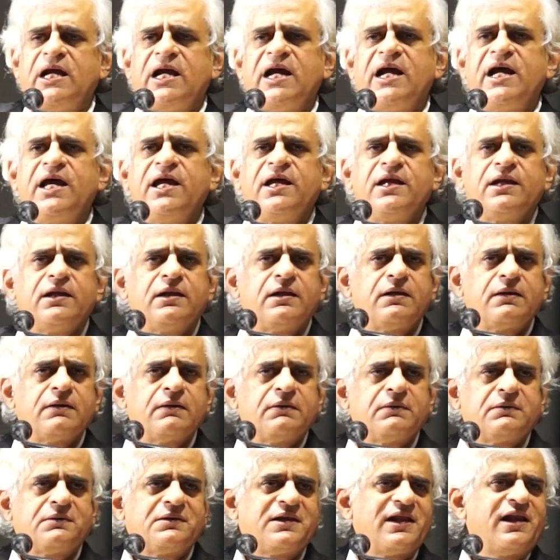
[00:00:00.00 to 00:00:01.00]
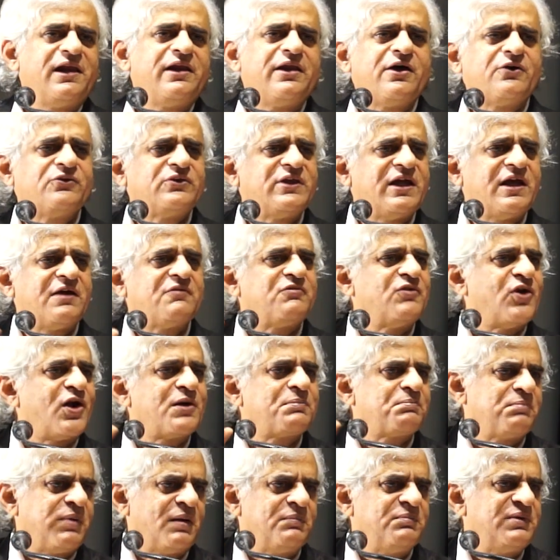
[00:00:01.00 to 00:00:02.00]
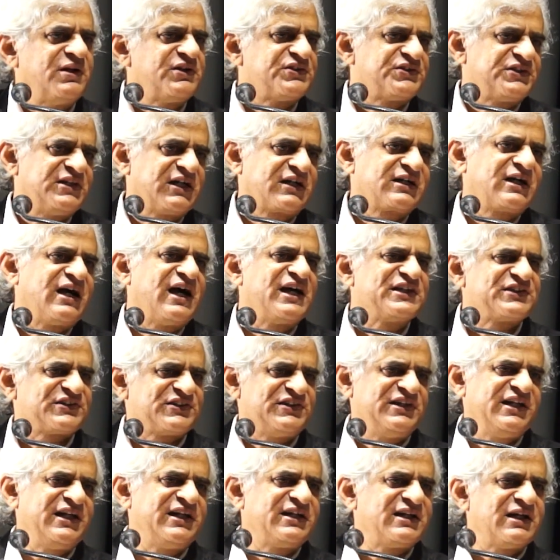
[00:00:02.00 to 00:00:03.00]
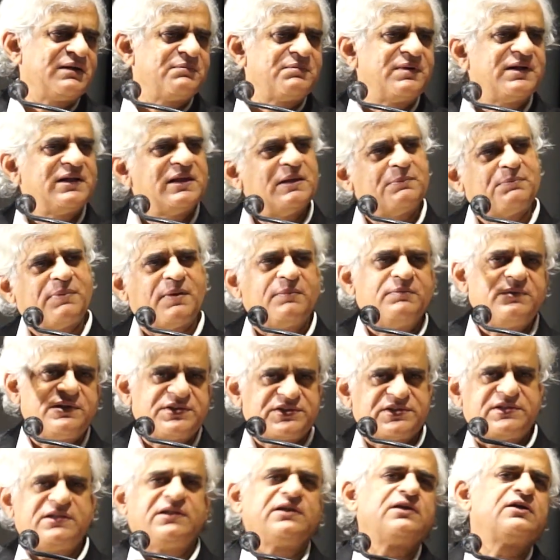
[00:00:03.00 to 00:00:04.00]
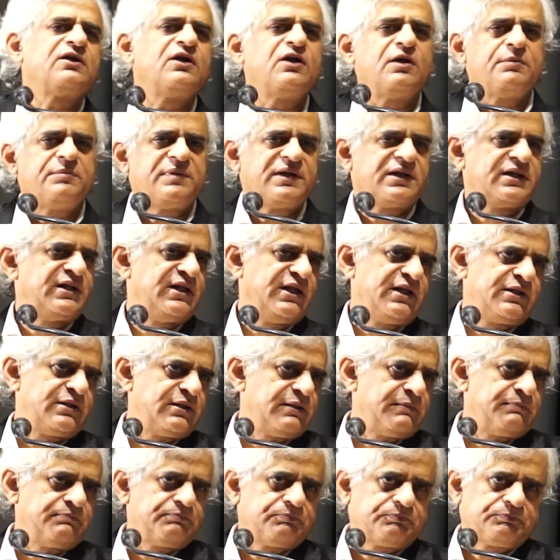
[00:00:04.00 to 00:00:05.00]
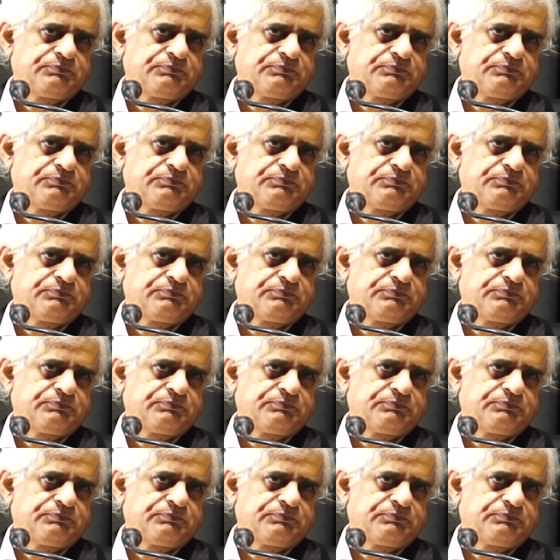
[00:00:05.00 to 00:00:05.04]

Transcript: And till now they have not published the caste data, but they published the economic data.